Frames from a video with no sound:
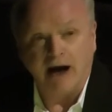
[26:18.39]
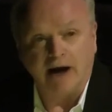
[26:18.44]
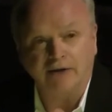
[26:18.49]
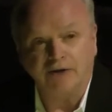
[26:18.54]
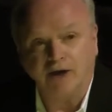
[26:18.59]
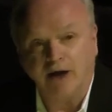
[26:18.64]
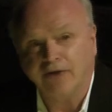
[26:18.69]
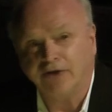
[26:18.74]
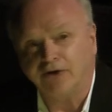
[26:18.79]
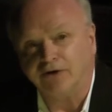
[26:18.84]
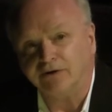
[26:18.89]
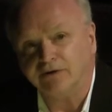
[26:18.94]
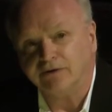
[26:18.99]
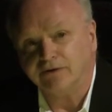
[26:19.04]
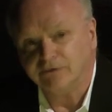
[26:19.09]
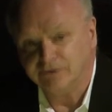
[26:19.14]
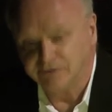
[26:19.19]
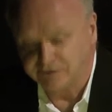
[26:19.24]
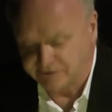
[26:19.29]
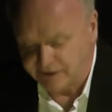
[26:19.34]

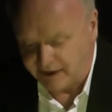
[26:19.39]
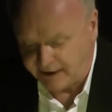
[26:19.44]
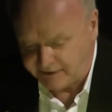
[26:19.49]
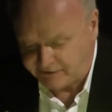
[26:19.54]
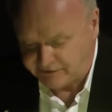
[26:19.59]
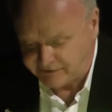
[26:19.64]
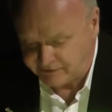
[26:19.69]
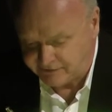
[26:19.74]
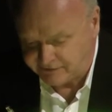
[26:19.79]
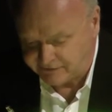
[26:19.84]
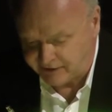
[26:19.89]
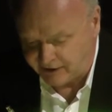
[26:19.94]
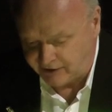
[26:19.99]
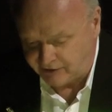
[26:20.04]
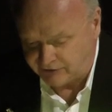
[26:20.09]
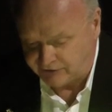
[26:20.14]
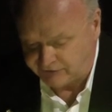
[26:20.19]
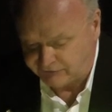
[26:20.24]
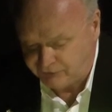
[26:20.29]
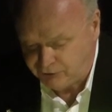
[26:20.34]
another whose sights and
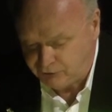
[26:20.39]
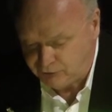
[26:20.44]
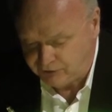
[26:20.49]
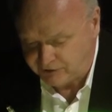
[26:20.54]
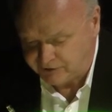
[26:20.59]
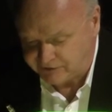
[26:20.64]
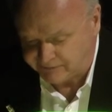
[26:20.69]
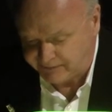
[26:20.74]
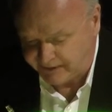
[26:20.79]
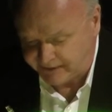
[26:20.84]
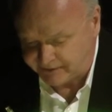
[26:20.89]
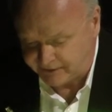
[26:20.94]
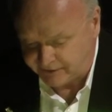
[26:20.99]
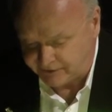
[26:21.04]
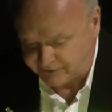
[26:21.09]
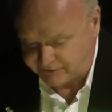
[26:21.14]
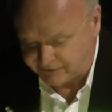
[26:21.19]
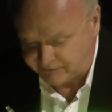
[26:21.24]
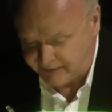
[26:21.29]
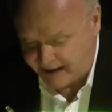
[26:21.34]
sounds fuel the
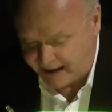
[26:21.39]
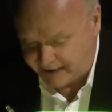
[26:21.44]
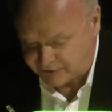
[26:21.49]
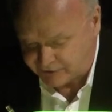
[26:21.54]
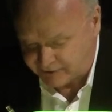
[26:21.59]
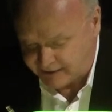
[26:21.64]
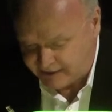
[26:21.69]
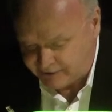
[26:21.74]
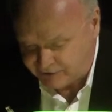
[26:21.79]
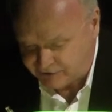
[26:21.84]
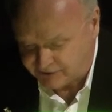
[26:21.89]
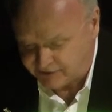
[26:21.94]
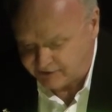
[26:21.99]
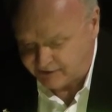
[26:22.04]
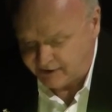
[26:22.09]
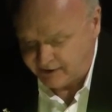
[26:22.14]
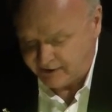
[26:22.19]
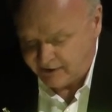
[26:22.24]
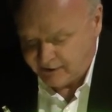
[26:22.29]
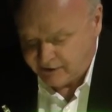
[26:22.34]
spectator's
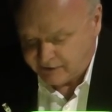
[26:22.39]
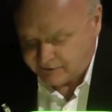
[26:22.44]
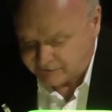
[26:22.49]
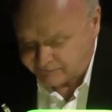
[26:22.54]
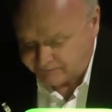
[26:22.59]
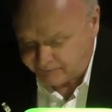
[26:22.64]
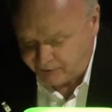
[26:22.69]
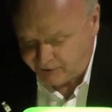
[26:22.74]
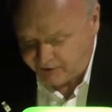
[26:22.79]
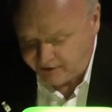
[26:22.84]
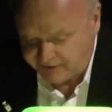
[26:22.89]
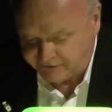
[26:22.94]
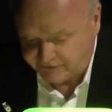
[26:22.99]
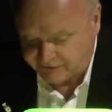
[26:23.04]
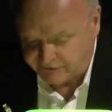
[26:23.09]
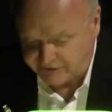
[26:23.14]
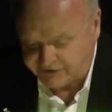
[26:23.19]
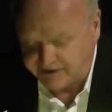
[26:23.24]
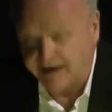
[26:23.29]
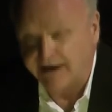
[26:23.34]
imagination, spurring
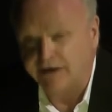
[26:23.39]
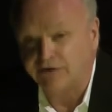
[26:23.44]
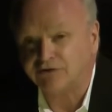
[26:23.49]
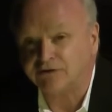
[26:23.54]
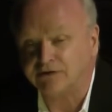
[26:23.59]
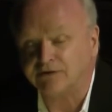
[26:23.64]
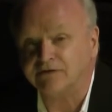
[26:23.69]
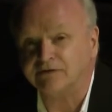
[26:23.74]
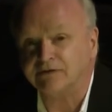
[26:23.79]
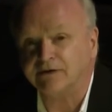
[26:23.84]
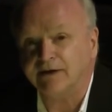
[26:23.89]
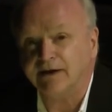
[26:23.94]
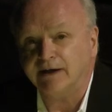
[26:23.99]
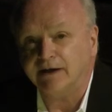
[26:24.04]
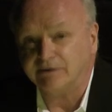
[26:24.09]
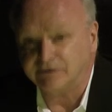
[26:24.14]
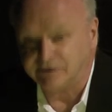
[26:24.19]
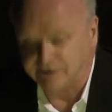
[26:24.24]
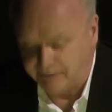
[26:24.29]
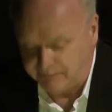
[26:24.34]
associations
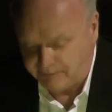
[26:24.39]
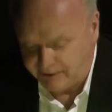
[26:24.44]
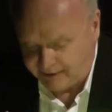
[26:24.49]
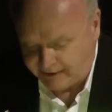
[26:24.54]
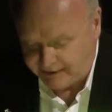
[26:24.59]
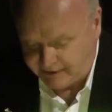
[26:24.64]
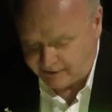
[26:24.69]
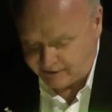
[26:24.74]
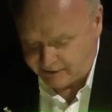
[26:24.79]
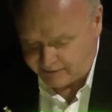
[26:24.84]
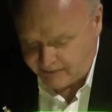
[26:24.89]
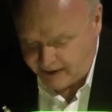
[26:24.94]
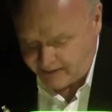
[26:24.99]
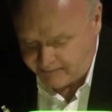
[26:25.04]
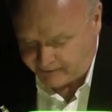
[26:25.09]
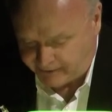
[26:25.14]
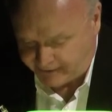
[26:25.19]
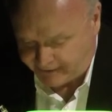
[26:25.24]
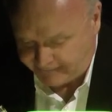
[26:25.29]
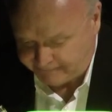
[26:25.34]
and stimulating the
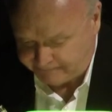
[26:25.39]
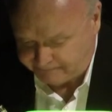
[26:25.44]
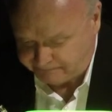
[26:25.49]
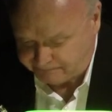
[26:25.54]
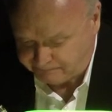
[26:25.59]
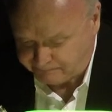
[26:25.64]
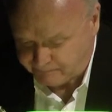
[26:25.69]
memory.